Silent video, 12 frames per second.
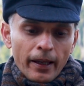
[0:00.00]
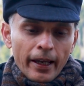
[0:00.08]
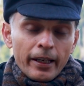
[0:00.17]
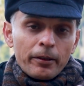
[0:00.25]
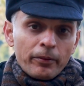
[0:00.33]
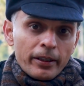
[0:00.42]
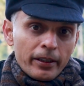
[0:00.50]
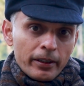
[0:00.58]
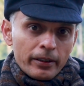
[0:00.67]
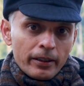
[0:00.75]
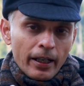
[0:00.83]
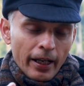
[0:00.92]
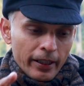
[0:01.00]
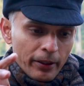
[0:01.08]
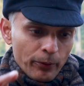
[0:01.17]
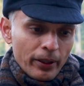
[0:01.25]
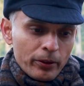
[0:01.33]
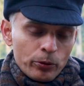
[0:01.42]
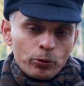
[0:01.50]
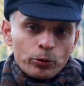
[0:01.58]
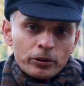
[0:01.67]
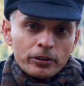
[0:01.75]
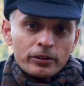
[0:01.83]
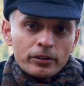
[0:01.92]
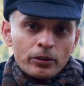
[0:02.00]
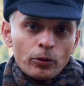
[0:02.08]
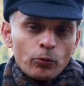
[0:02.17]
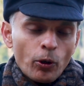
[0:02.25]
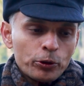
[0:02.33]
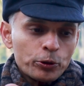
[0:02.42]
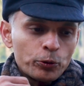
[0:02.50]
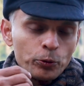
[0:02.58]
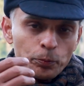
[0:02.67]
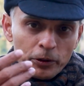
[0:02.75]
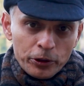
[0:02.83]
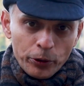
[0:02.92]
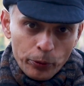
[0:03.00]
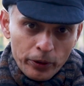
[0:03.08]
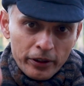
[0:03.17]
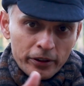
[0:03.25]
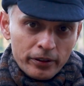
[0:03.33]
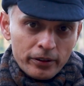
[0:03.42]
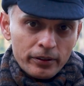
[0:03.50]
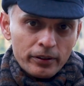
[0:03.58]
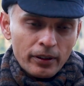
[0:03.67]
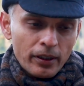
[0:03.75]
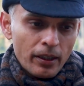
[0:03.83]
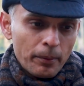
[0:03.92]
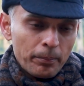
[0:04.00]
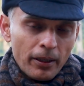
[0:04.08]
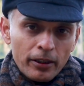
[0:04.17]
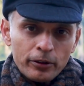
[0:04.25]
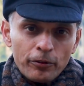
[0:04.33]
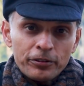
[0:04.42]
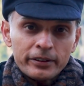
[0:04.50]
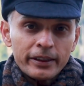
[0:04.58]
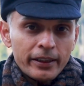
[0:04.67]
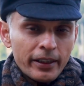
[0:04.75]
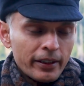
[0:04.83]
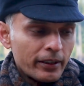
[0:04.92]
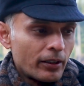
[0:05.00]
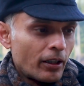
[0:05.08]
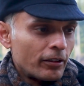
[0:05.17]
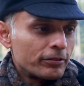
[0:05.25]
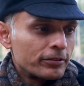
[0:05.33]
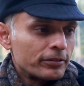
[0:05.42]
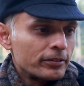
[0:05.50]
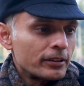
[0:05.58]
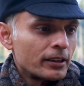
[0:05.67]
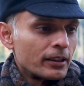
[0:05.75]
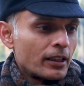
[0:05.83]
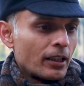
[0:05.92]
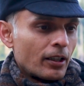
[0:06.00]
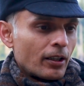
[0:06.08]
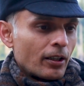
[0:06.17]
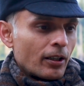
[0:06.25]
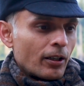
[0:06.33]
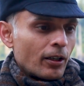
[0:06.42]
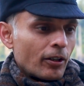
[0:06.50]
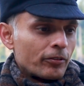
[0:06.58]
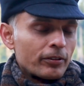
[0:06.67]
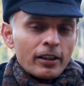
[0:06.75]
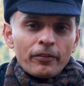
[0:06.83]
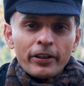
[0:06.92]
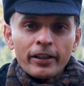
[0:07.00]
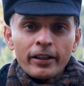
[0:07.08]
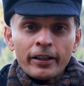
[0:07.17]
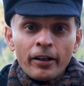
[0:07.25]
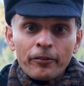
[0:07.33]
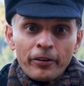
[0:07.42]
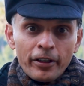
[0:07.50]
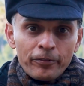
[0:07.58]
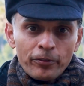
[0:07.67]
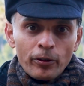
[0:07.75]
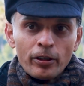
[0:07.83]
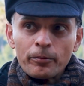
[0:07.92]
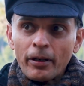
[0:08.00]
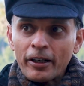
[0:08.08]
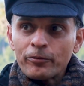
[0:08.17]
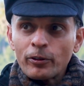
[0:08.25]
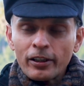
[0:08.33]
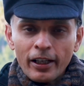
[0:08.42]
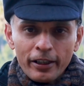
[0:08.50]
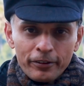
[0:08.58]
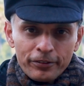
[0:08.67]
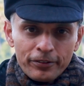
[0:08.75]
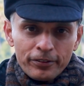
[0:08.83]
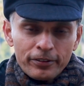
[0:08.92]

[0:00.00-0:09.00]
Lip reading: anyone who wants to pursue this path of seeking, of living an awareful, mindful life.